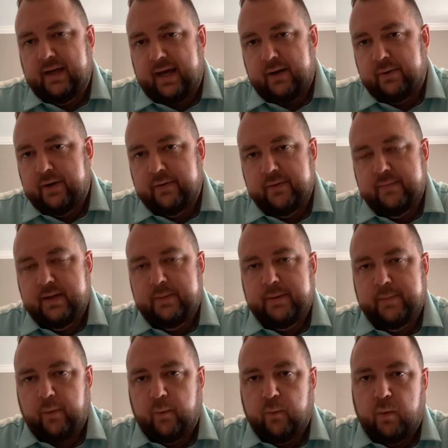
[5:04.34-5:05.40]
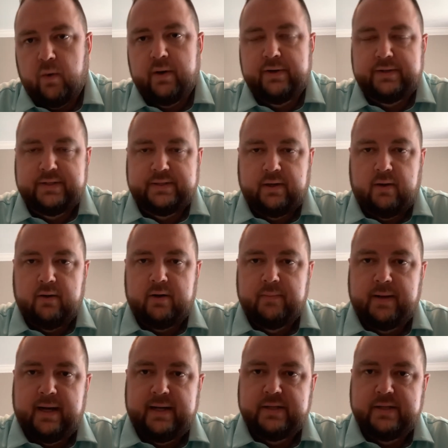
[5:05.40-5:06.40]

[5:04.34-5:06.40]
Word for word: don't know that many people want to talk about.